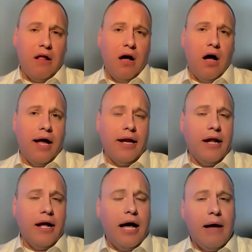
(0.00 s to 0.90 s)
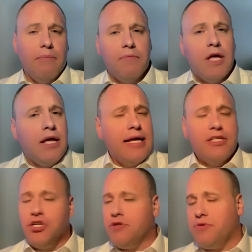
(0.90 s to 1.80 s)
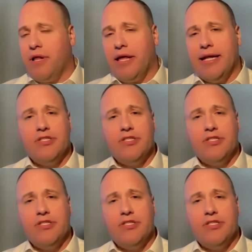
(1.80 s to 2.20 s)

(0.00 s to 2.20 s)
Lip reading: on issues related